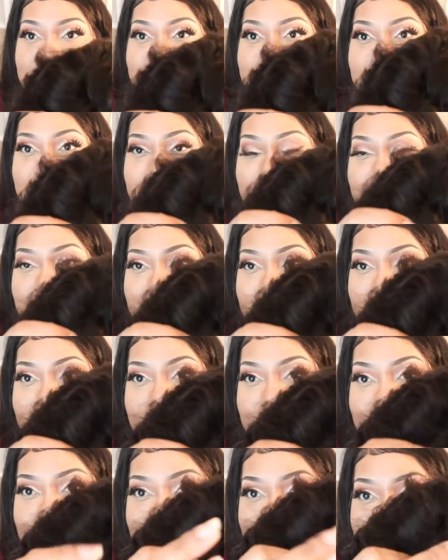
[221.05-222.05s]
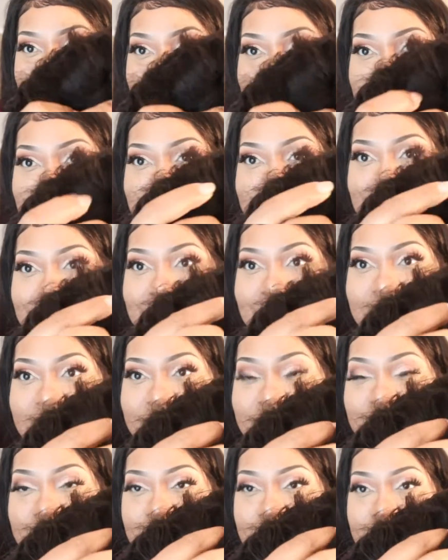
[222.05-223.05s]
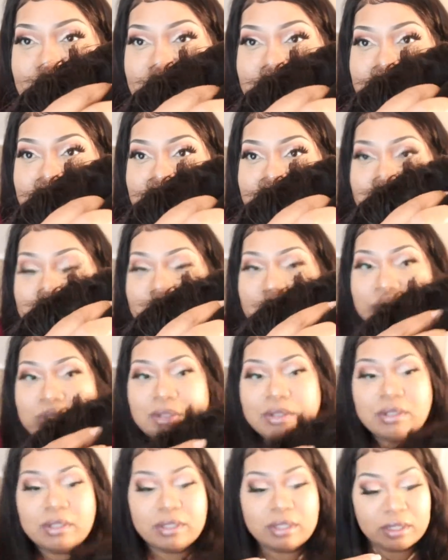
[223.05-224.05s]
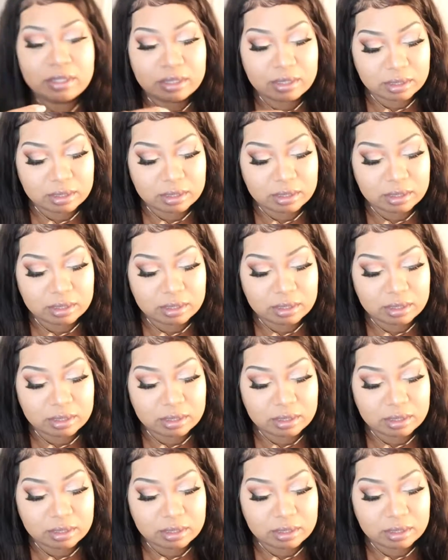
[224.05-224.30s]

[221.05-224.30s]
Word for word: it. But it goes to